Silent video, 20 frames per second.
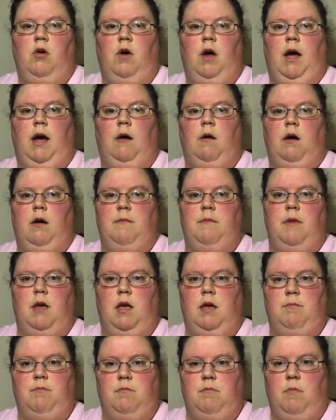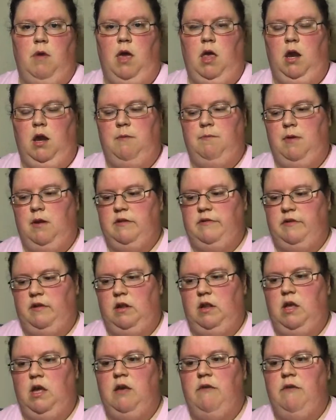how I made it basically,